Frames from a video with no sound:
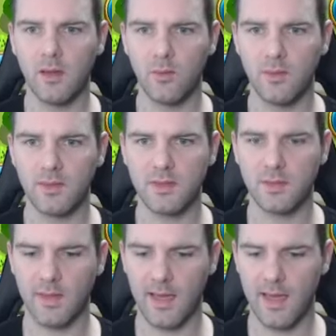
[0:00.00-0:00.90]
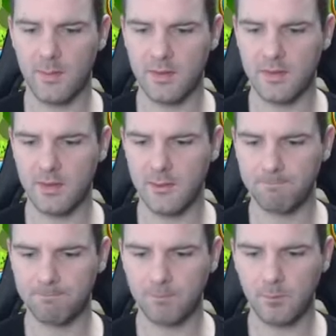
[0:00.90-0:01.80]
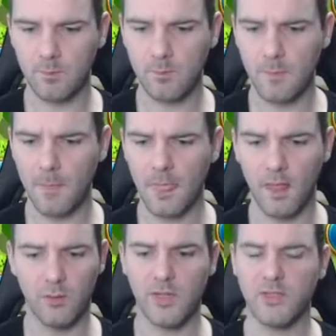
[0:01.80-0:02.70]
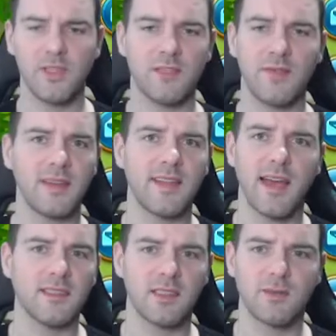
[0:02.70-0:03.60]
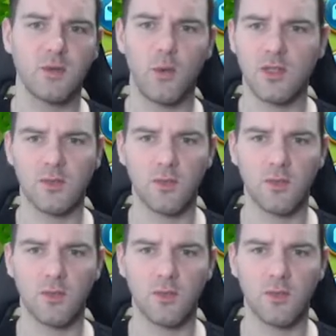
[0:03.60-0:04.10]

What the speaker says: we'll see what happens. Richard does fantastic, of course, with